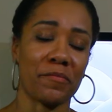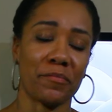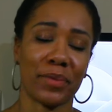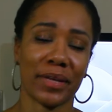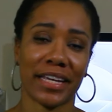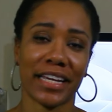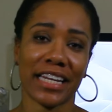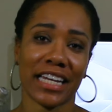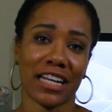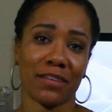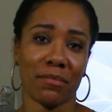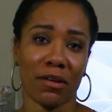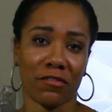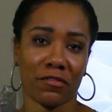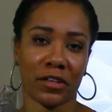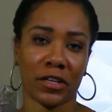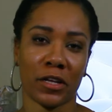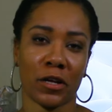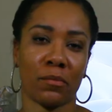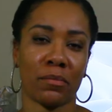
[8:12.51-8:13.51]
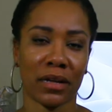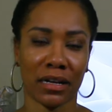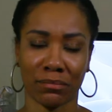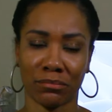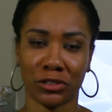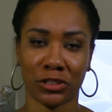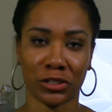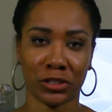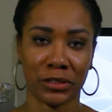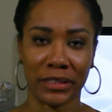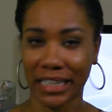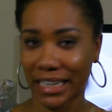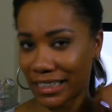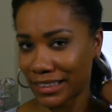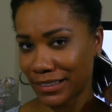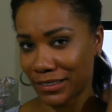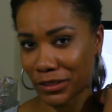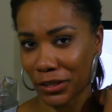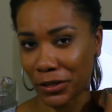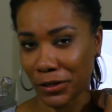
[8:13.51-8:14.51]
beginning of my video but I'm sure you
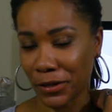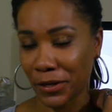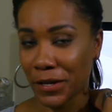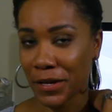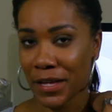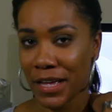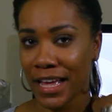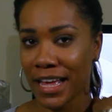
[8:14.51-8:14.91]
guys saw